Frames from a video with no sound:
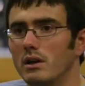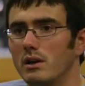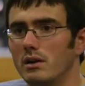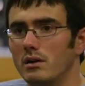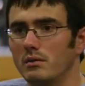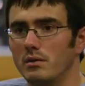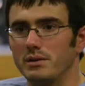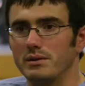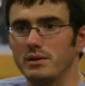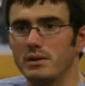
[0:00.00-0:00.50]

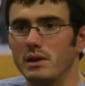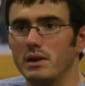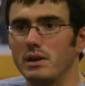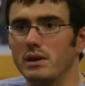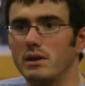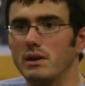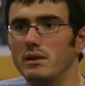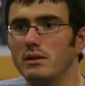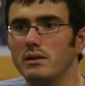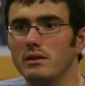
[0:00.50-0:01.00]
Uh, once
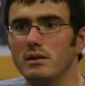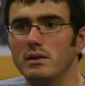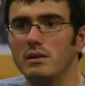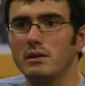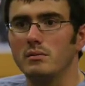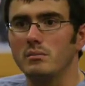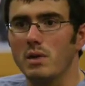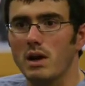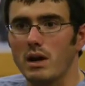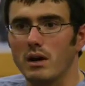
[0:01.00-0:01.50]
again, he, he
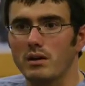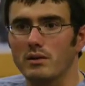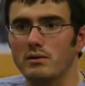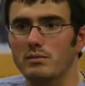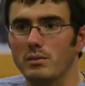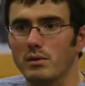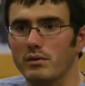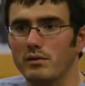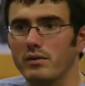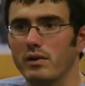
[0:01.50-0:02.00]

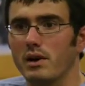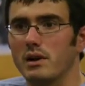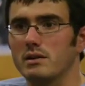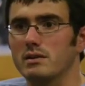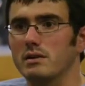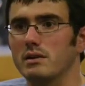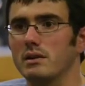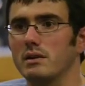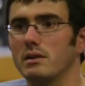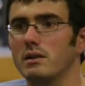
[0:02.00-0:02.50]
demands
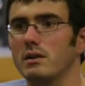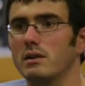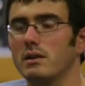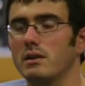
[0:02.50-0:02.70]
perfection.